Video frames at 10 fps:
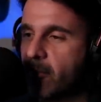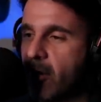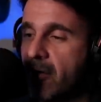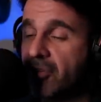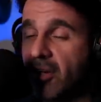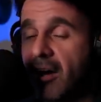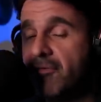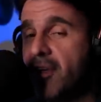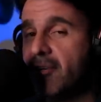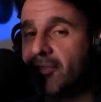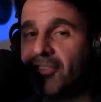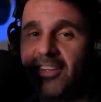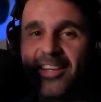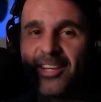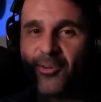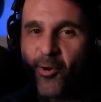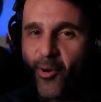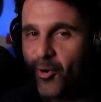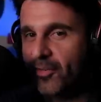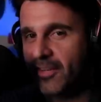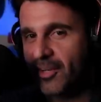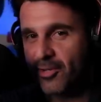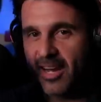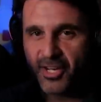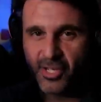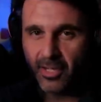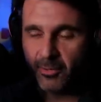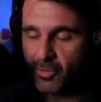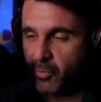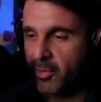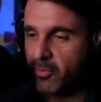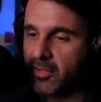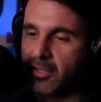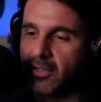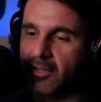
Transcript: obviously I've never seen all the interaction in between with the